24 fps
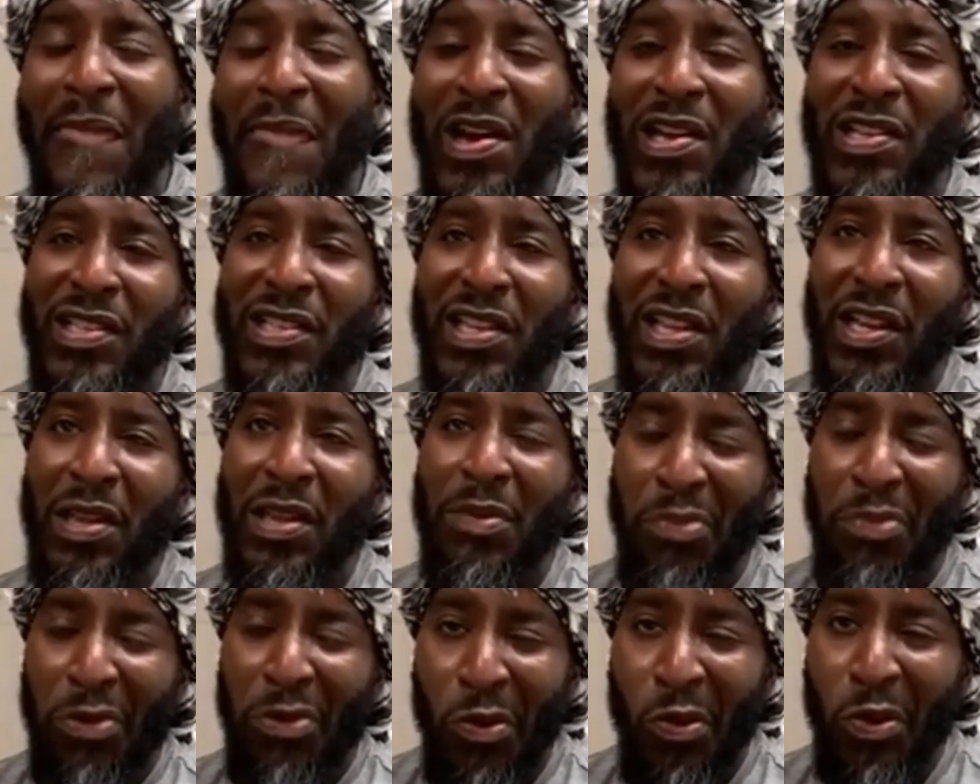us
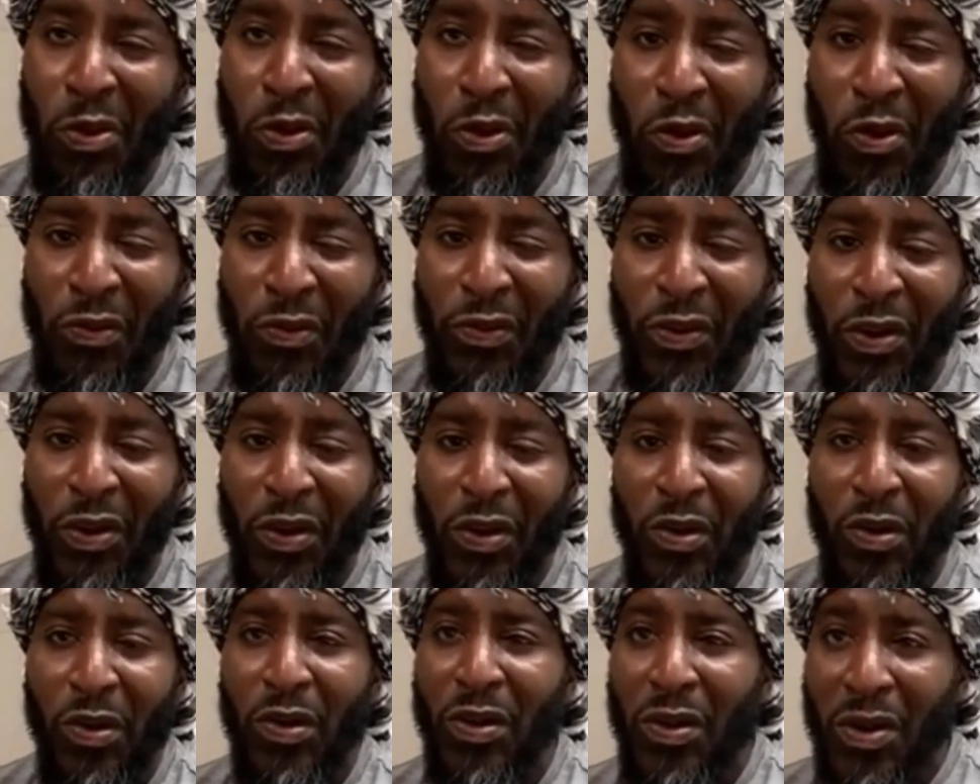getting pulled
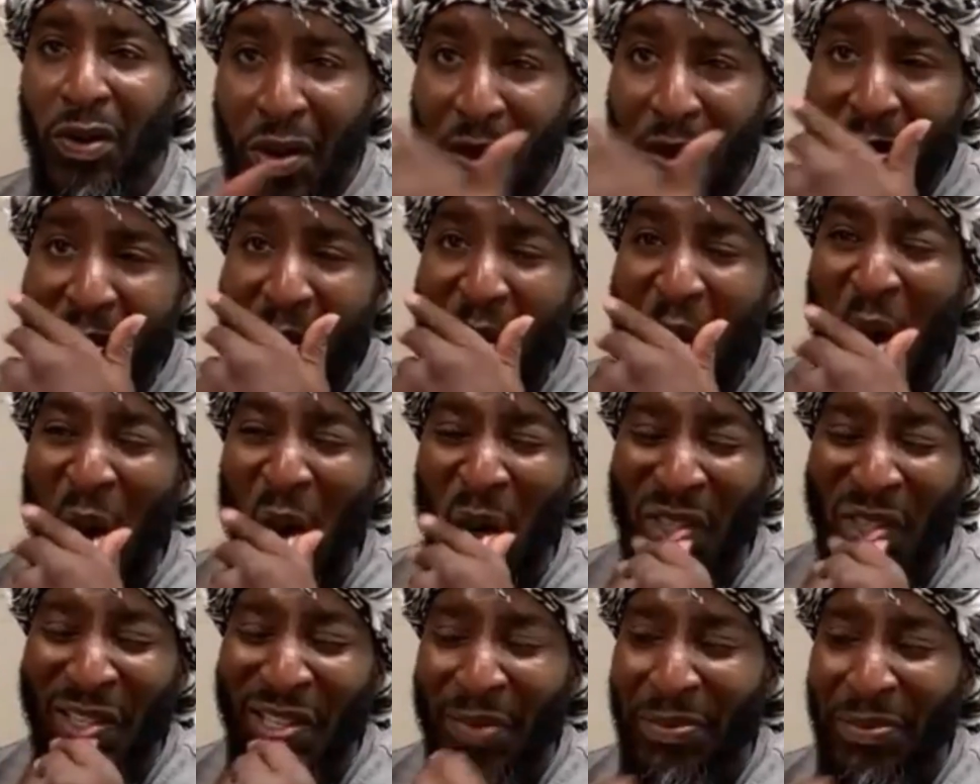over
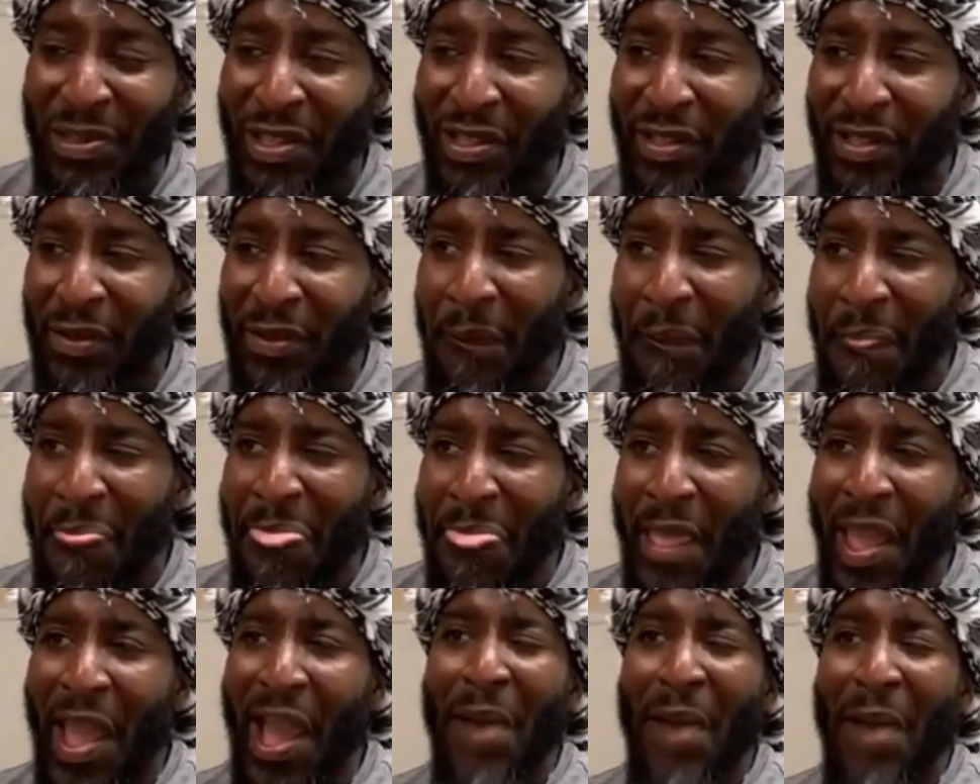or something
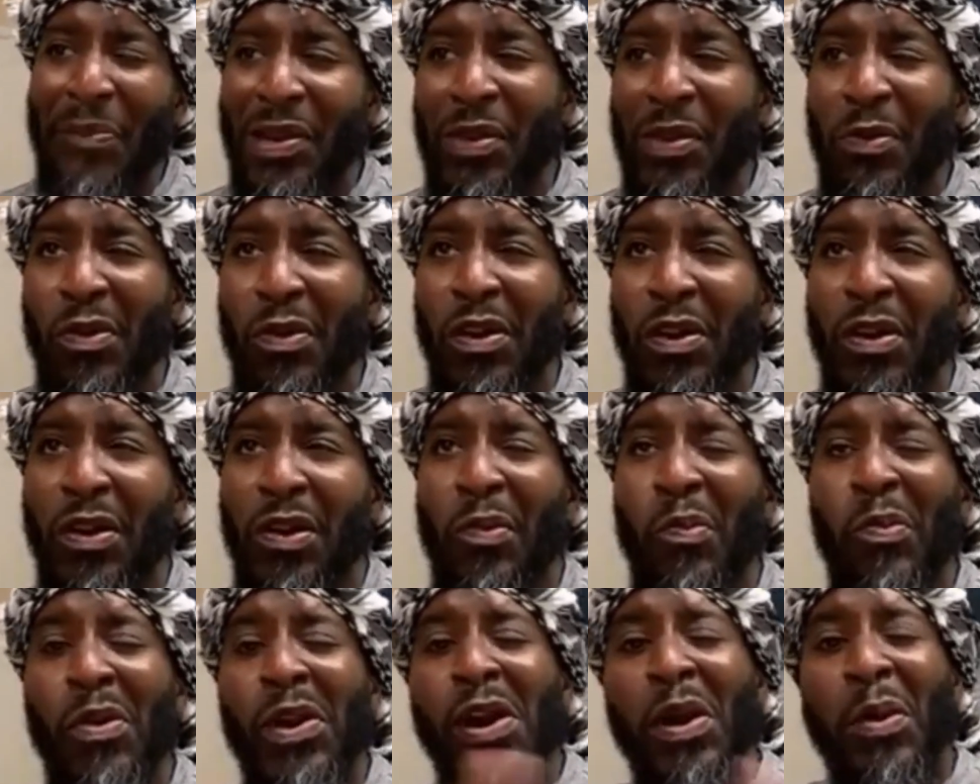happening
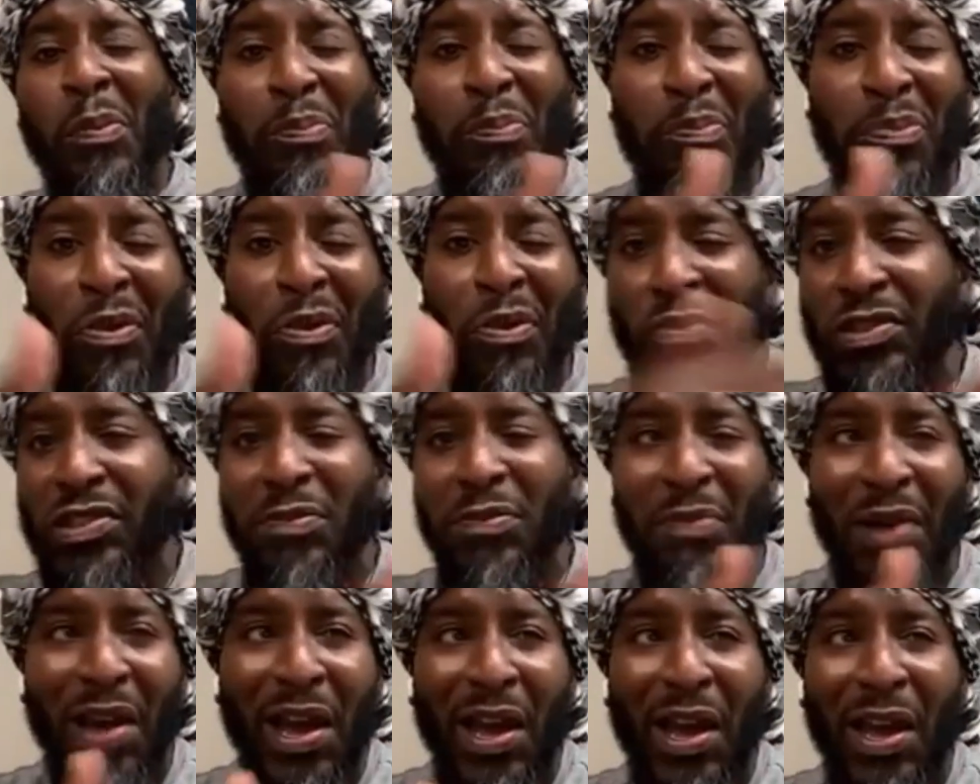where we're
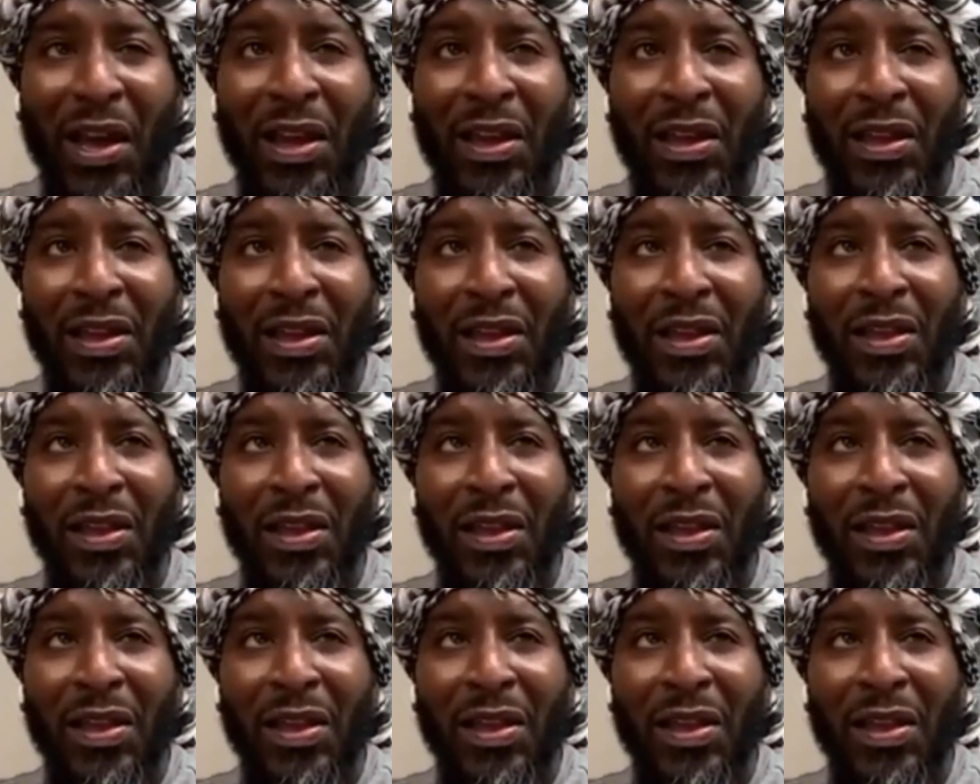approached by